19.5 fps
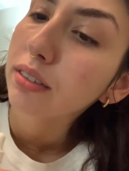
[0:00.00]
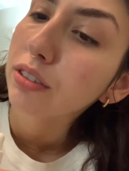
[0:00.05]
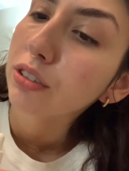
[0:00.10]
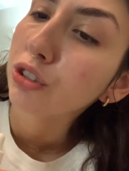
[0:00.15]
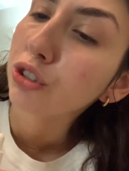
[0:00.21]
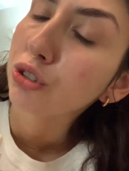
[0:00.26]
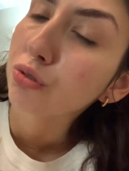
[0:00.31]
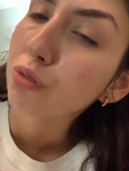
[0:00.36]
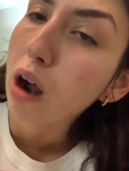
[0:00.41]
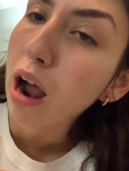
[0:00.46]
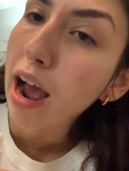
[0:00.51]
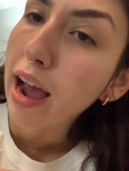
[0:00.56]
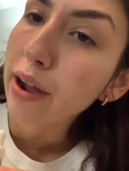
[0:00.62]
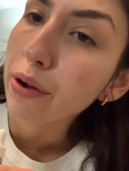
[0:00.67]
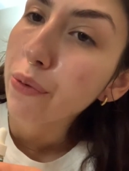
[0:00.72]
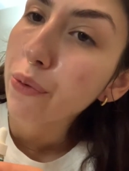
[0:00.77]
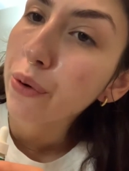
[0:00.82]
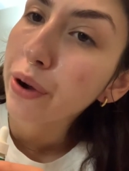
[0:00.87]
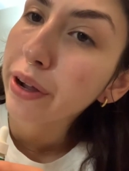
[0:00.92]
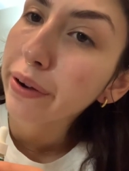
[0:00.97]
Dry
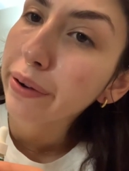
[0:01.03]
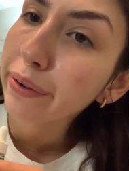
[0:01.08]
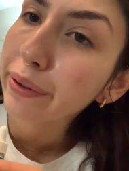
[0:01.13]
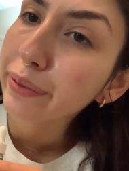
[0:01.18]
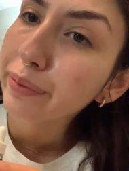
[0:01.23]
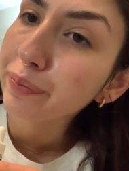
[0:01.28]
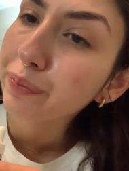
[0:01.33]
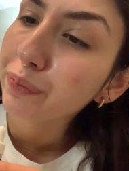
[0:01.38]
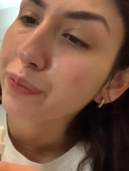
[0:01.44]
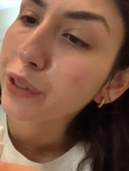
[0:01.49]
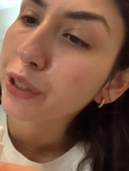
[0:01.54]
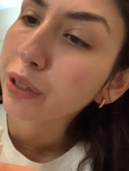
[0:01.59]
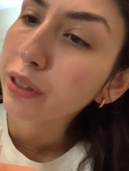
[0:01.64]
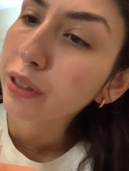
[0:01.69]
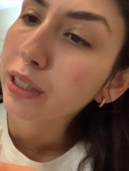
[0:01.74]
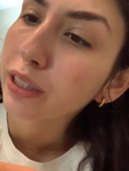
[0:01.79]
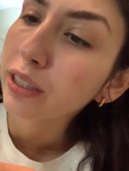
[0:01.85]
Oil. So this